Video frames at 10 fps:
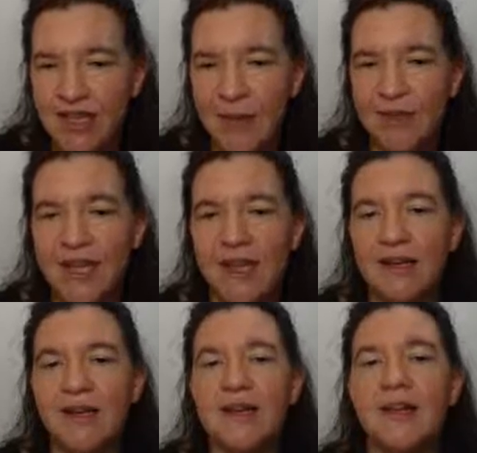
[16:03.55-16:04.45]
type attack
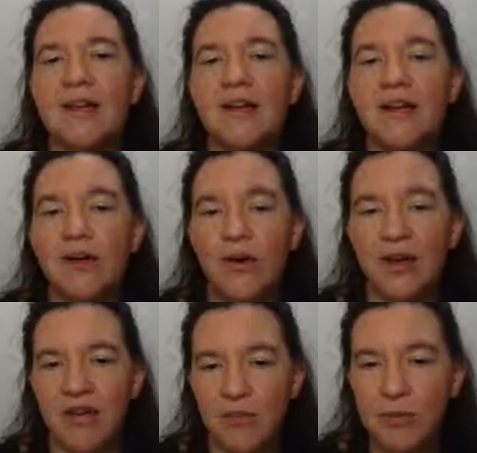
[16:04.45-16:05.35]
on
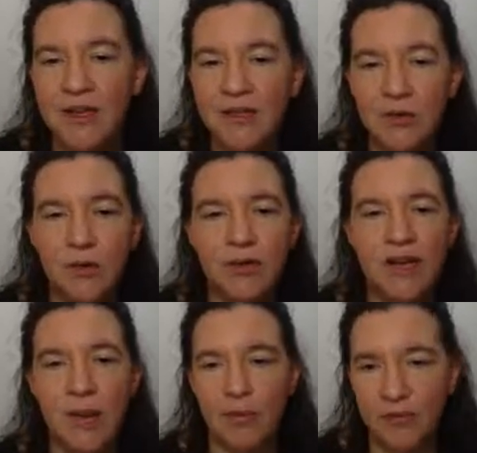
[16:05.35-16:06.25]
FP is called the
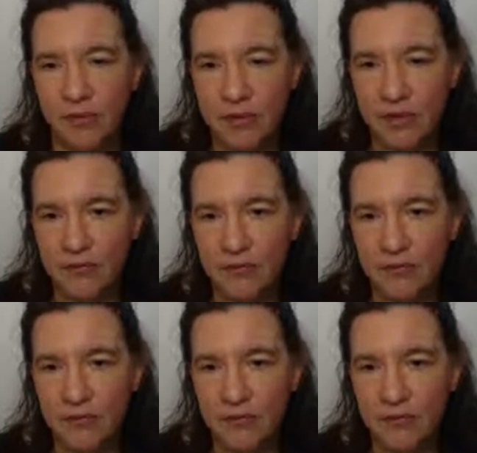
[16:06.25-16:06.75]
number field sieve.